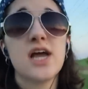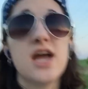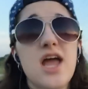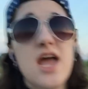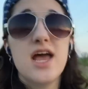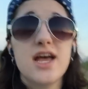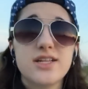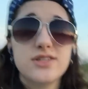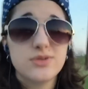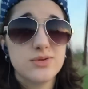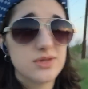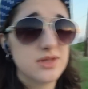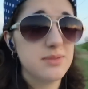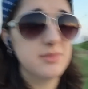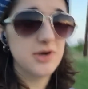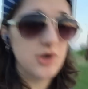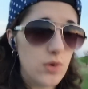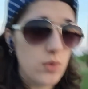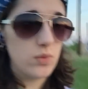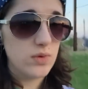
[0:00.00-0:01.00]
It's only
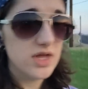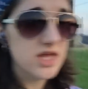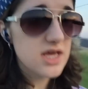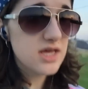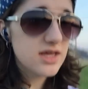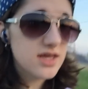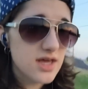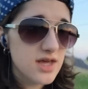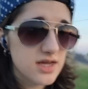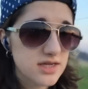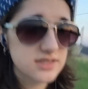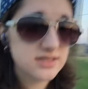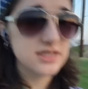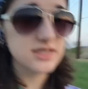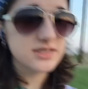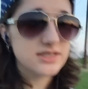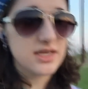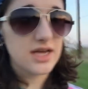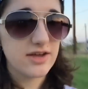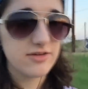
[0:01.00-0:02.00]
been a week
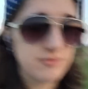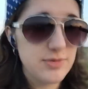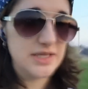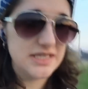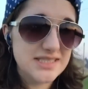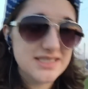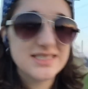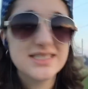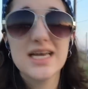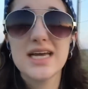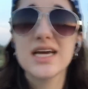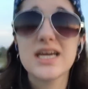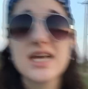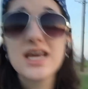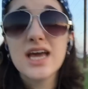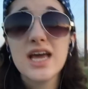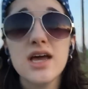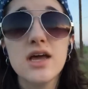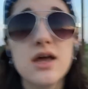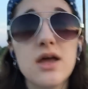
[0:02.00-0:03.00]
since I've been sick,
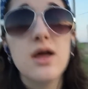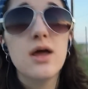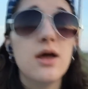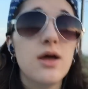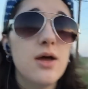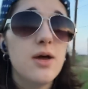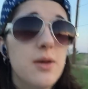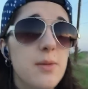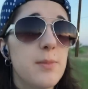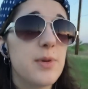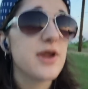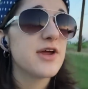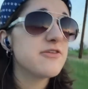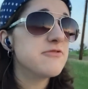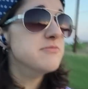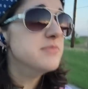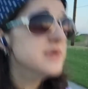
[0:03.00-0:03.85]
but I've